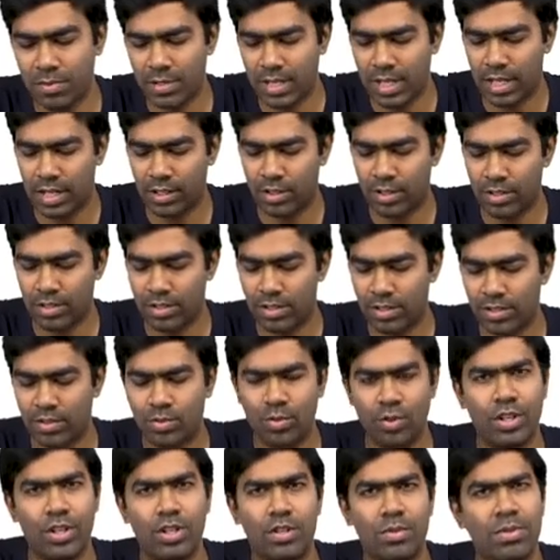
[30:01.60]
in galactorrhea? Is it
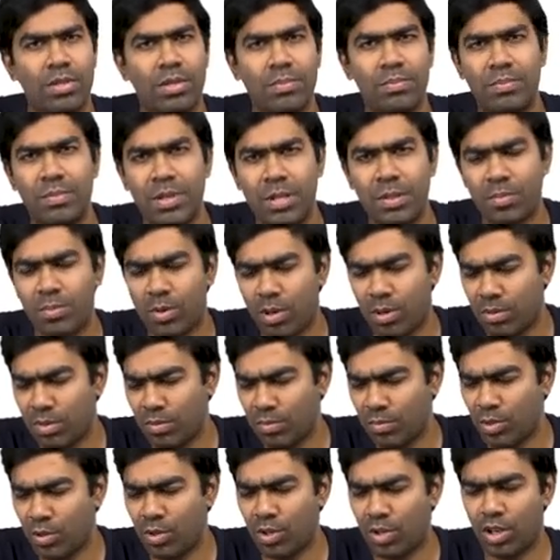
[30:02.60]
going to be a big
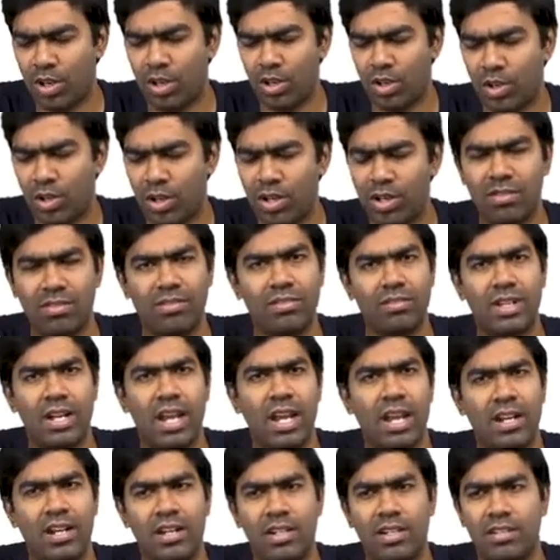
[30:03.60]
problem? No, not at all.
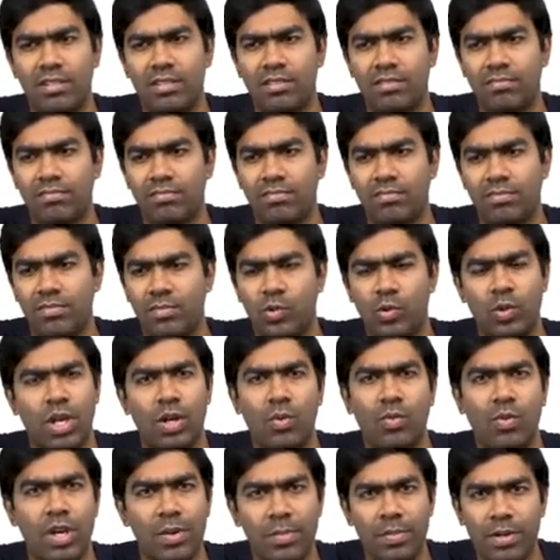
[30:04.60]
And You can
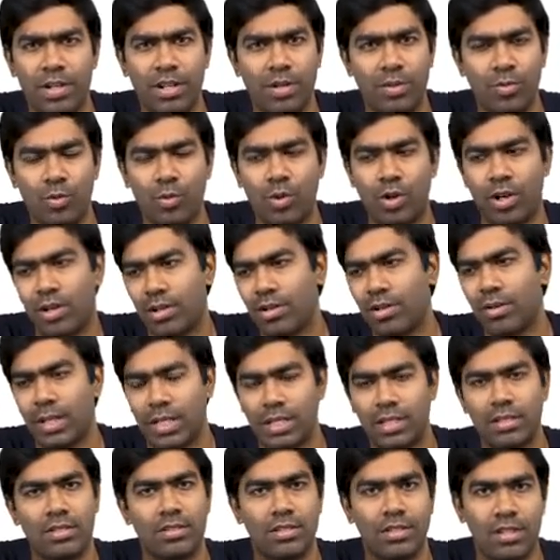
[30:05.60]
wipe it and move on, like
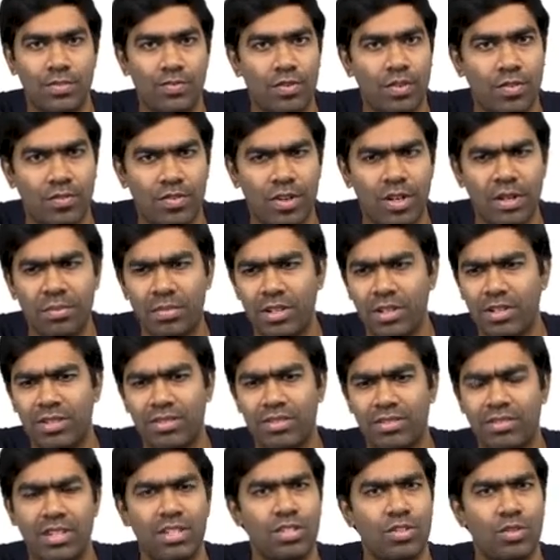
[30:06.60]
just for fun, but
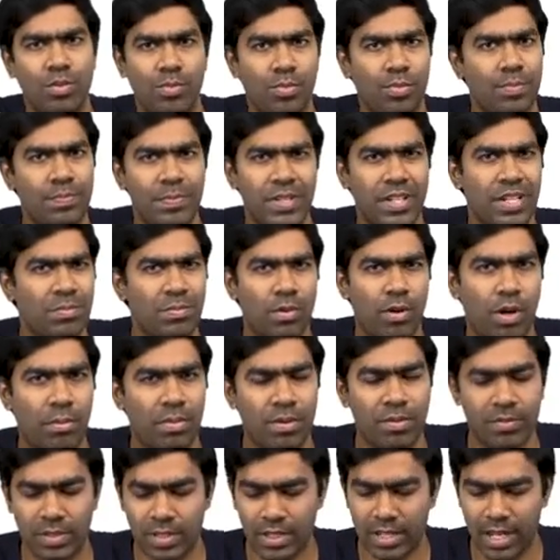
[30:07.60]
there's no big
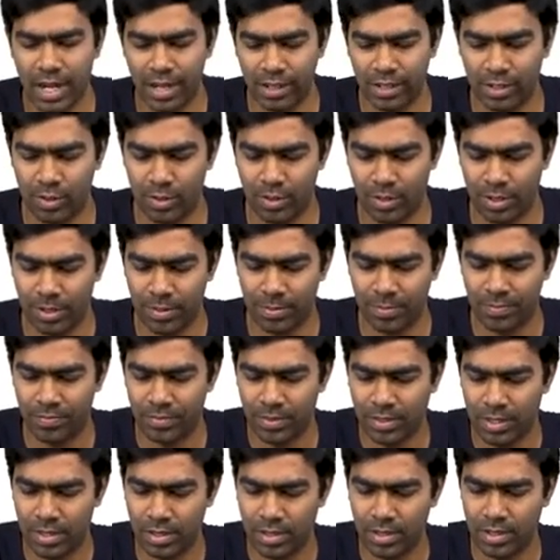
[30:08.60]
problem with galactorrhea,
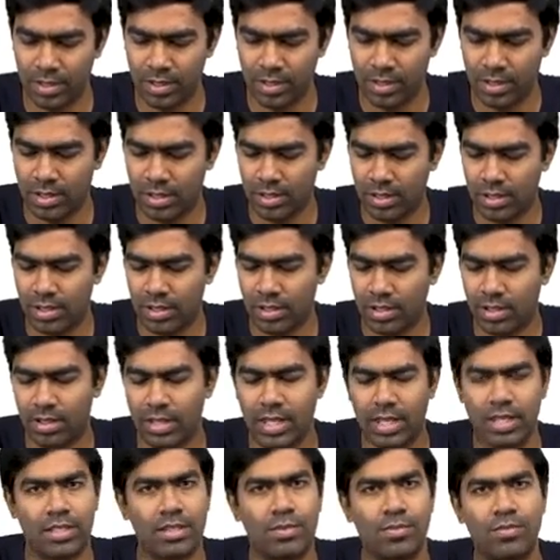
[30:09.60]

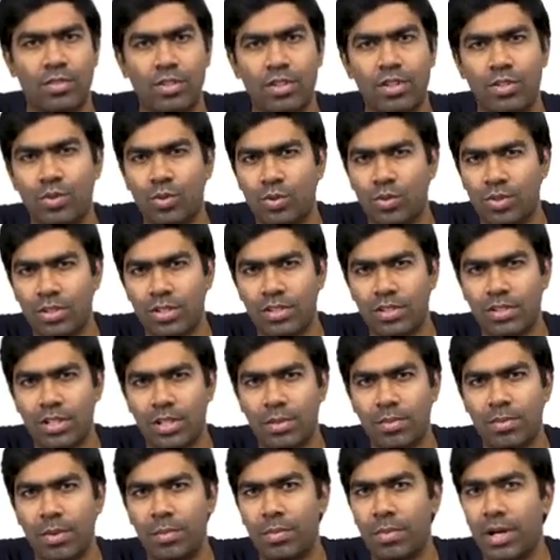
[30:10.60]
except for the social
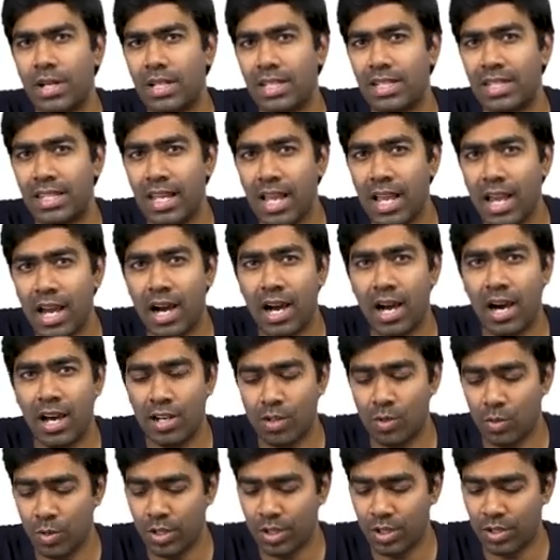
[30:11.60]
stigma. But they are
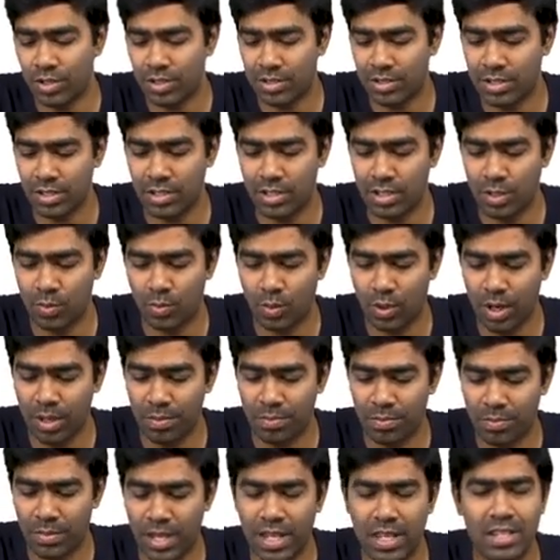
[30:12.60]
going to result in
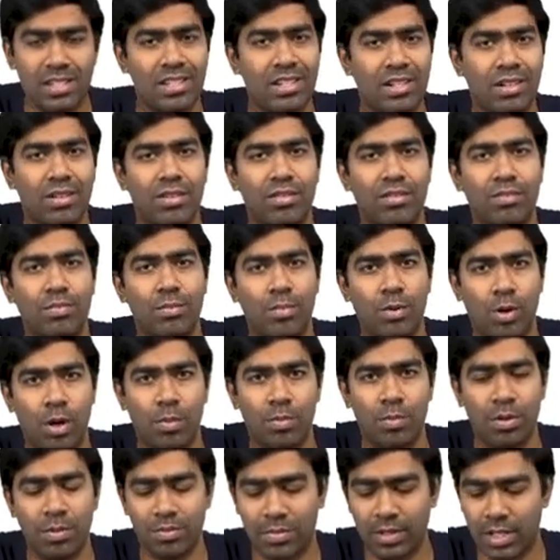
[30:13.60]
one major
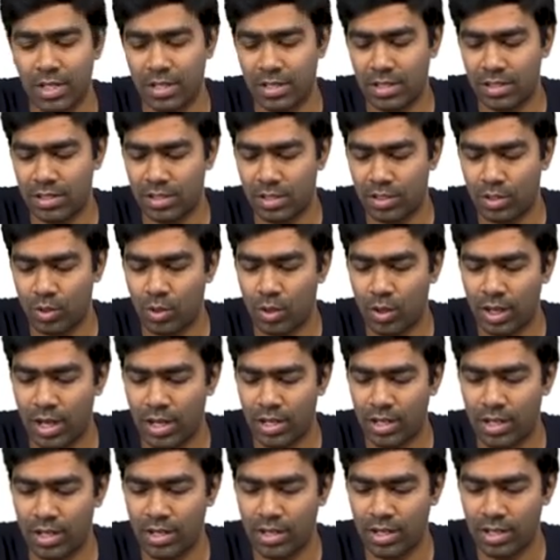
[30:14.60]
problem, that is
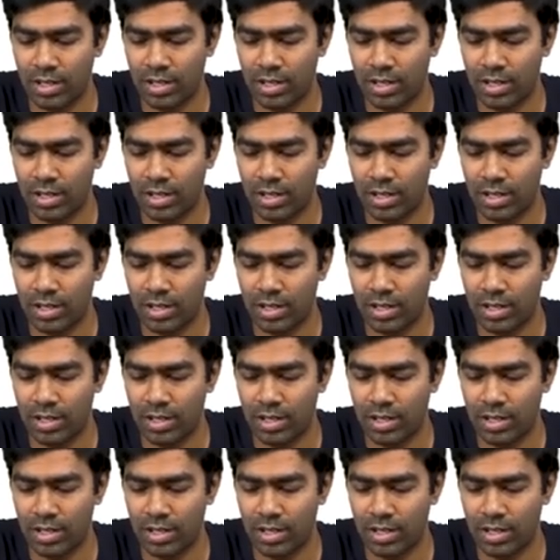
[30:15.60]
gonadal